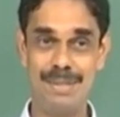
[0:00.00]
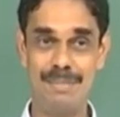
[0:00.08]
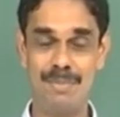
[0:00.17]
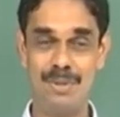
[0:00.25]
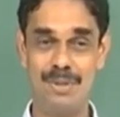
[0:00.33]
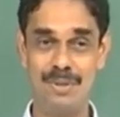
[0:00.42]

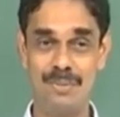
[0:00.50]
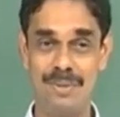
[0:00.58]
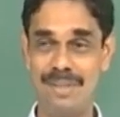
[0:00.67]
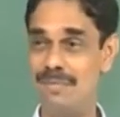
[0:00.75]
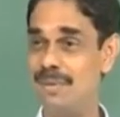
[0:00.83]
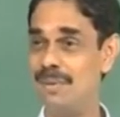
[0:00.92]
more
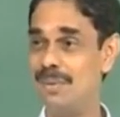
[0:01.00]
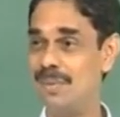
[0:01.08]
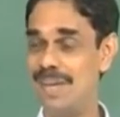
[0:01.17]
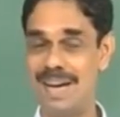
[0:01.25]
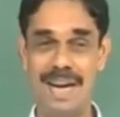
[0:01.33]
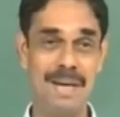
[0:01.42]
often if you go
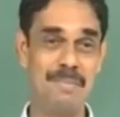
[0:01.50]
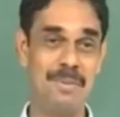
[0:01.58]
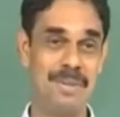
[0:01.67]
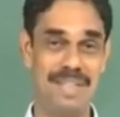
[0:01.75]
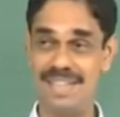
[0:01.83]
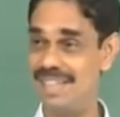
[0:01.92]
to a lab
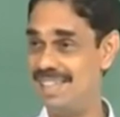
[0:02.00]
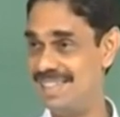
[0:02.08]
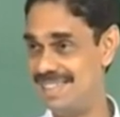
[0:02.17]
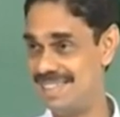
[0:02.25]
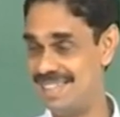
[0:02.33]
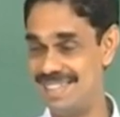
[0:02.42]
or any
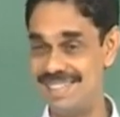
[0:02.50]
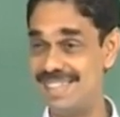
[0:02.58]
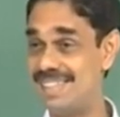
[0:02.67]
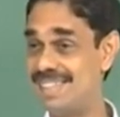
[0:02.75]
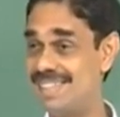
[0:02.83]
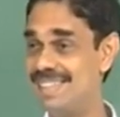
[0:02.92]

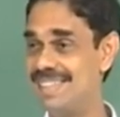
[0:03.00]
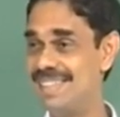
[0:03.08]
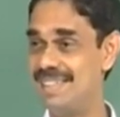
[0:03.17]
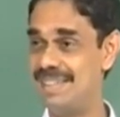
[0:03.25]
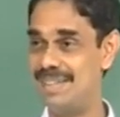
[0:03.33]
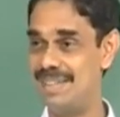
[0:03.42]
construction
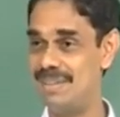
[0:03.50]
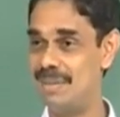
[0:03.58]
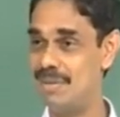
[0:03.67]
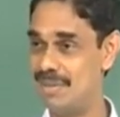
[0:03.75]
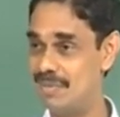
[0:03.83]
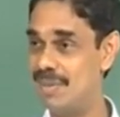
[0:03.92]
you
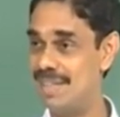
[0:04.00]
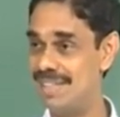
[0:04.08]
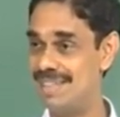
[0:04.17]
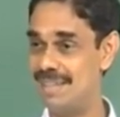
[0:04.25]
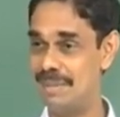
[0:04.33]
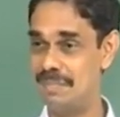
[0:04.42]
always find
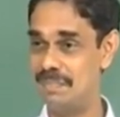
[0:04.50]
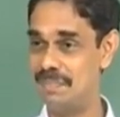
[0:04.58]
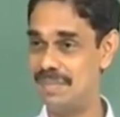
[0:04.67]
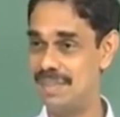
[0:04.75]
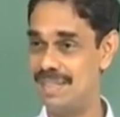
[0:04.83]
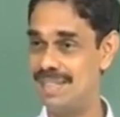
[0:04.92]
uh,
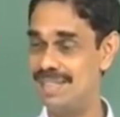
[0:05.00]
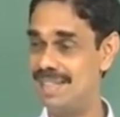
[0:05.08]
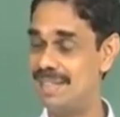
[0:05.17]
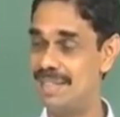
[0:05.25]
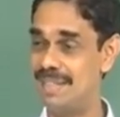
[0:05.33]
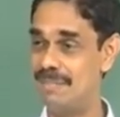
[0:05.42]
in
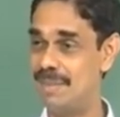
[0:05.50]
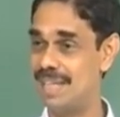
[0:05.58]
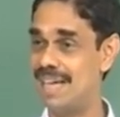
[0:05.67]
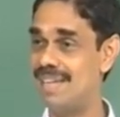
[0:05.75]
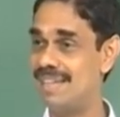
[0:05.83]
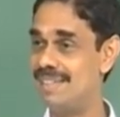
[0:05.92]
general in
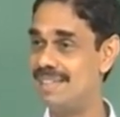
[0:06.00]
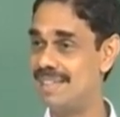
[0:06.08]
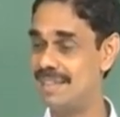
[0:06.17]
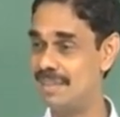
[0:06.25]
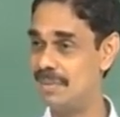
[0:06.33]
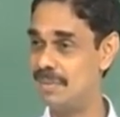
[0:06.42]
mechanical
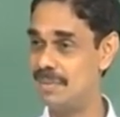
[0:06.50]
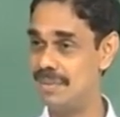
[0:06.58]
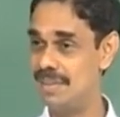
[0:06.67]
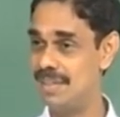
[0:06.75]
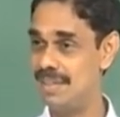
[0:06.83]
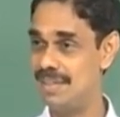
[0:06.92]
engineering kind of
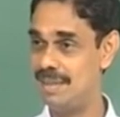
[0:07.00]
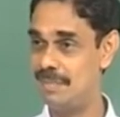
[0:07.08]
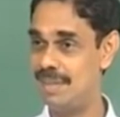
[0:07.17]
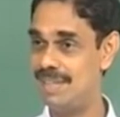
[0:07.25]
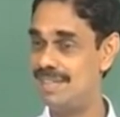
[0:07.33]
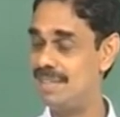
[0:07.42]

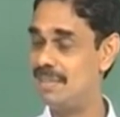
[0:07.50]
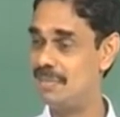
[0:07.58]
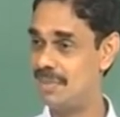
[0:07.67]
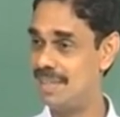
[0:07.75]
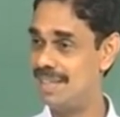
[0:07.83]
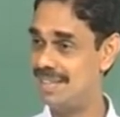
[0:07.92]
places you
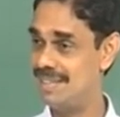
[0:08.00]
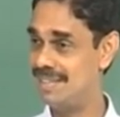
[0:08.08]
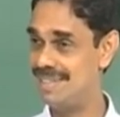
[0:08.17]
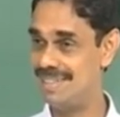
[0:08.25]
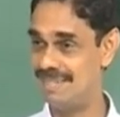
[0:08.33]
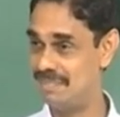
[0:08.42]
find
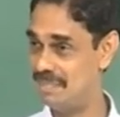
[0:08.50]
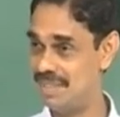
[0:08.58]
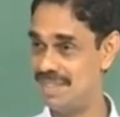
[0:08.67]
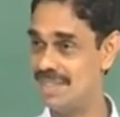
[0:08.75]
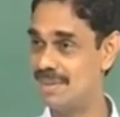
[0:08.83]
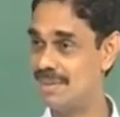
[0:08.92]
uh,
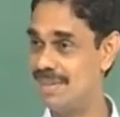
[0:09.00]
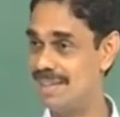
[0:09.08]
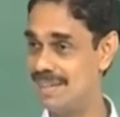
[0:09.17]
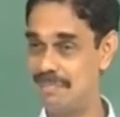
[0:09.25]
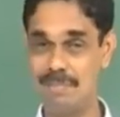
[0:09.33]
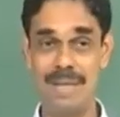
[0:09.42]
circular
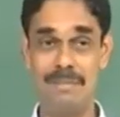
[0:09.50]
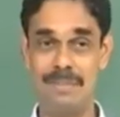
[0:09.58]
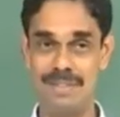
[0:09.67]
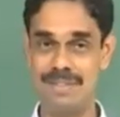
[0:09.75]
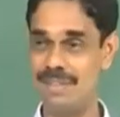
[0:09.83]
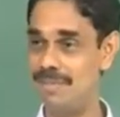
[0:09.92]

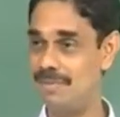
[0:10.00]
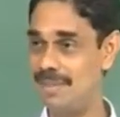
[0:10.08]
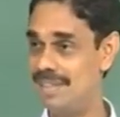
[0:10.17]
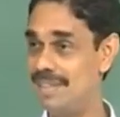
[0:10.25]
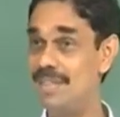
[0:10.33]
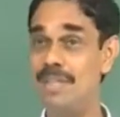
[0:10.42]
pipes
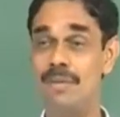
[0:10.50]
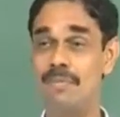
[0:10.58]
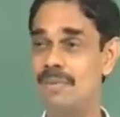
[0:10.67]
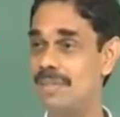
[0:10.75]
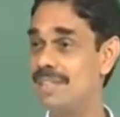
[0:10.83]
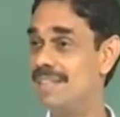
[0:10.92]
often of
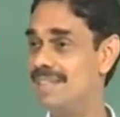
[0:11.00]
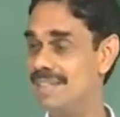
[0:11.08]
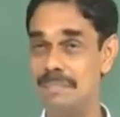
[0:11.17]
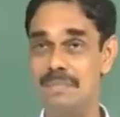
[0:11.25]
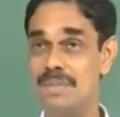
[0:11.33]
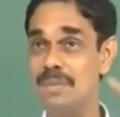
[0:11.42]
course in
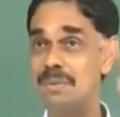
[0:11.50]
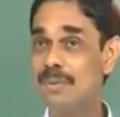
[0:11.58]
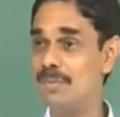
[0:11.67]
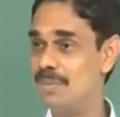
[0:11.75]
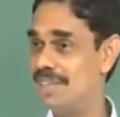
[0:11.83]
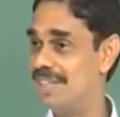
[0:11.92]
um,
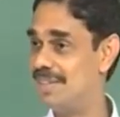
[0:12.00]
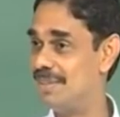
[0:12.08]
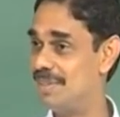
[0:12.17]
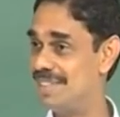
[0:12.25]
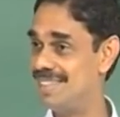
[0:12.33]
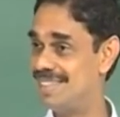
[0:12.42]
rooms are
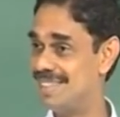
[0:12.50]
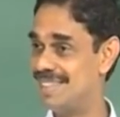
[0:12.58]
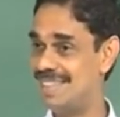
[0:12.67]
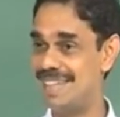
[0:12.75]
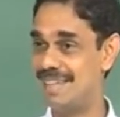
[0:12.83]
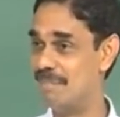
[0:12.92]
always
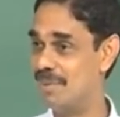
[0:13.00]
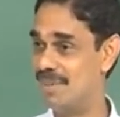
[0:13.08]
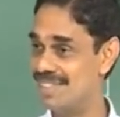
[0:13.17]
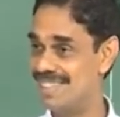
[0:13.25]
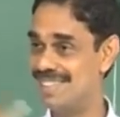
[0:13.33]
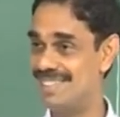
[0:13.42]
like a
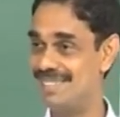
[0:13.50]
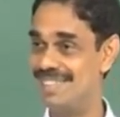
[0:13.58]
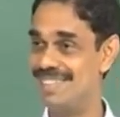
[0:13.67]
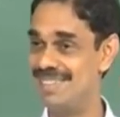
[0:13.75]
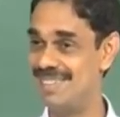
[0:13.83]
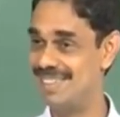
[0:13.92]
box I mean
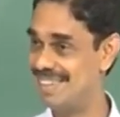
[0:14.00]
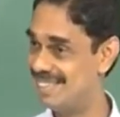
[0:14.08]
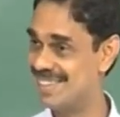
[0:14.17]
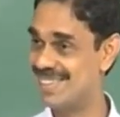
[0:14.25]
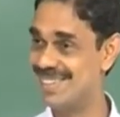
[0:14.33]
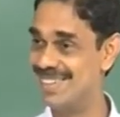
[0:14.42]
you do not have
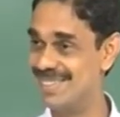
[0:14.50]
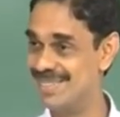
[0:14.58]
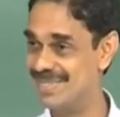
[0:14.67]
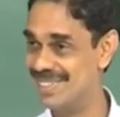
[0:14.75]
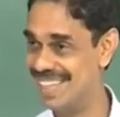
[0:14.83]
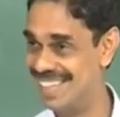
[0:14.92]
circular
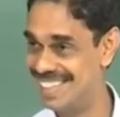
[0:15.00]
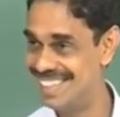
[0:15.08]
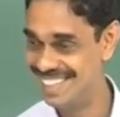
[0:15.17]
rooms yet